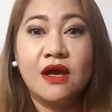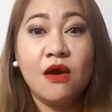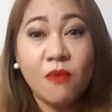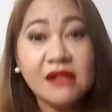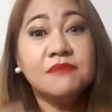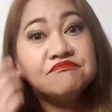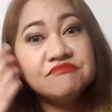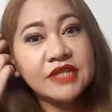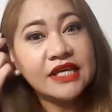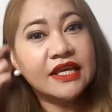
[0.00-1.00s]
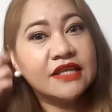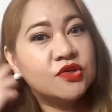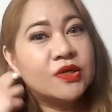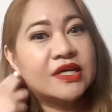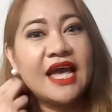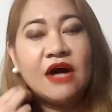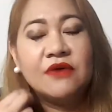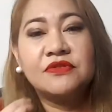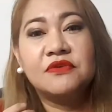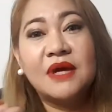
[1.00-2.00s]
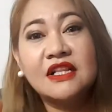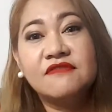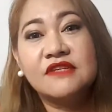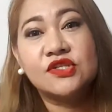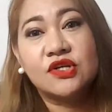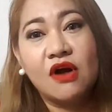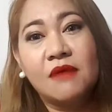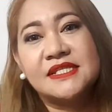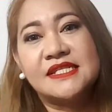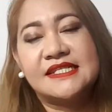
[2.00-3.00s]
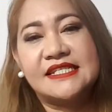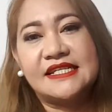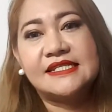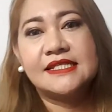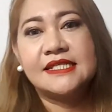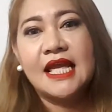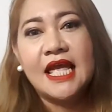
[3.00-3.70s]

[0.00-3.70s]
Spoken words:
while taking into account the relevant circumstances.